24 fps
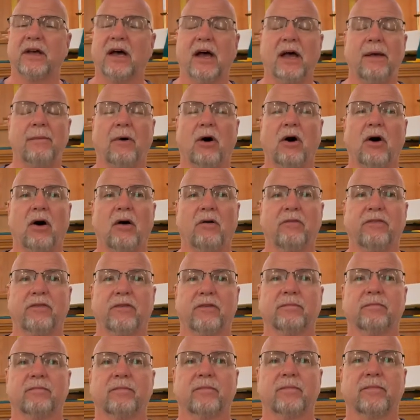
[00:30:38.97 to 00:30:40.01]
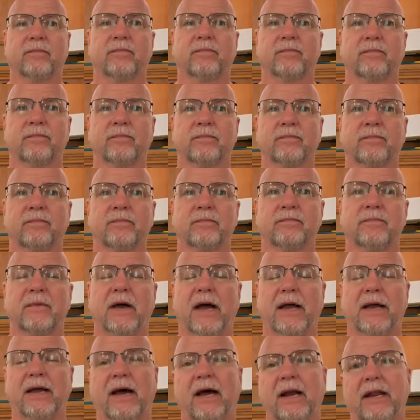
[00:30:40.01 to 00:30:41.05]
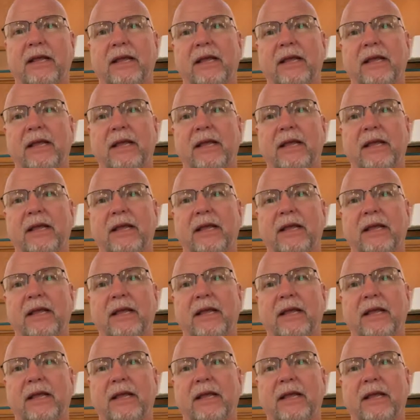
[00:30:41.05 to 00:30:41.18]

time off. I got to